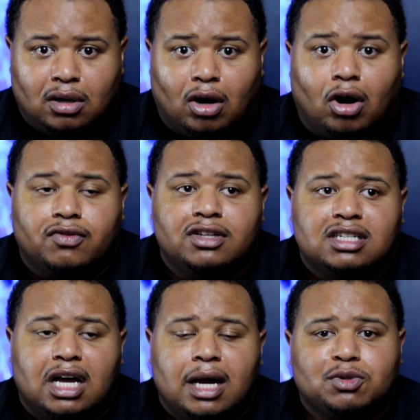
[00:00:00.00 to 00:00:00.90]

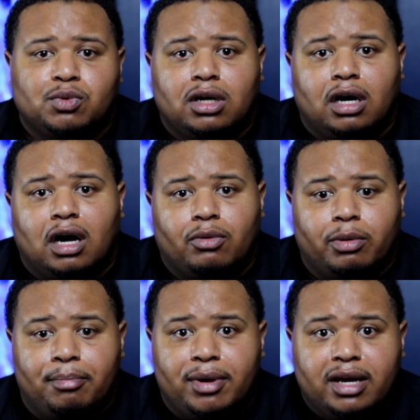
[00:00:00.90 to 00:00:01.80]
Oftentimes, we are our
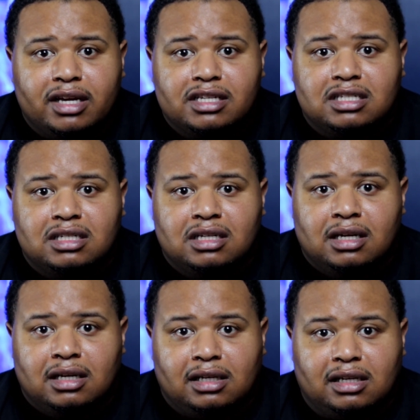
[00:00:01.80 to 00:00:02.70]
biggest
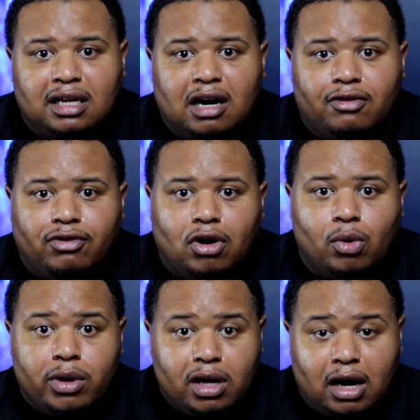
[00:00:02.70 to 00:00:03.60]

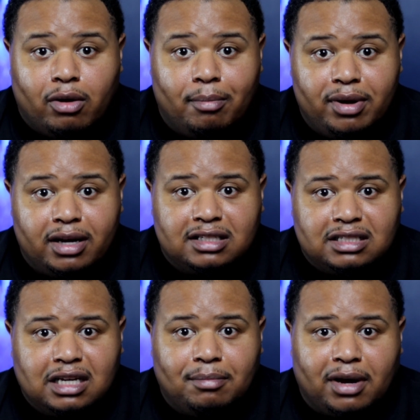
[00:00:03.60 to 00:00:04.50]
downfall. We are our biggest
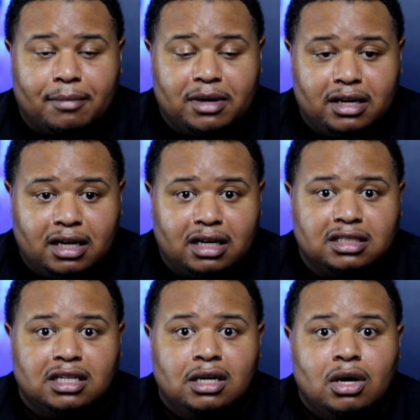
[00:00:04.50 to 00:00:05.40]
setback
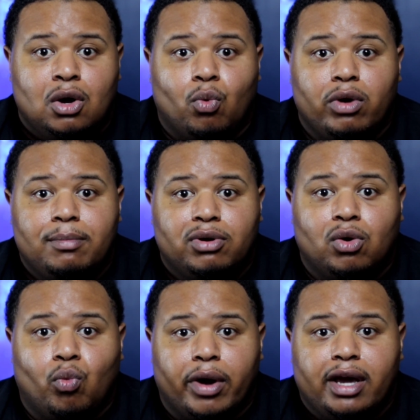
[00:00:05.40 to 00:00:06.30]
because we
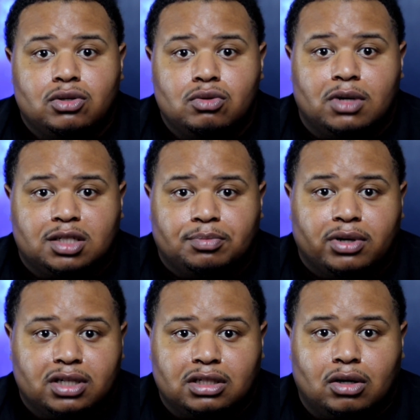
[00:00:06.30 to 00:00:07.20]
put way too much
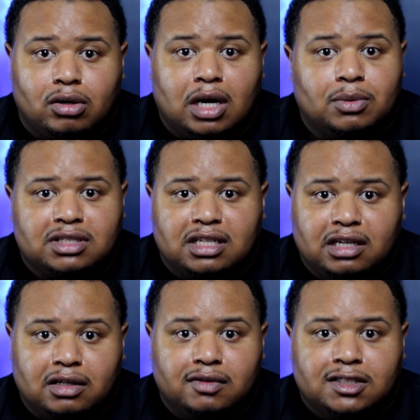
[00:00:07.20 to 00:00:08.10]
pressure on
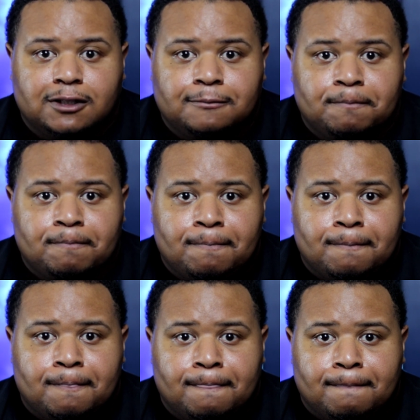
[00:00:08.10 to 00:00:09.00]
ourselves.
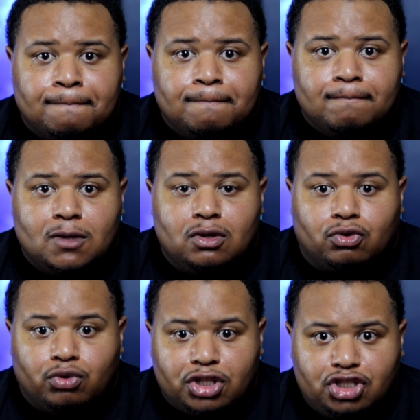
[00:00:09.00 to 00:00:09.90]

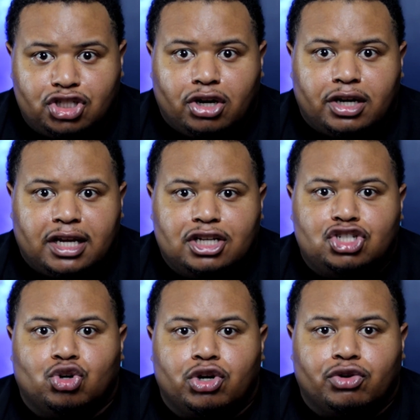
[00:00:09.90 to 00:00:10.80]
Through this journey,
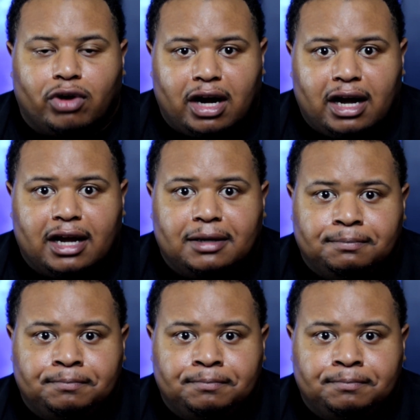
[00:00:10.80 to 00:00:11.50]
enjoy the ride.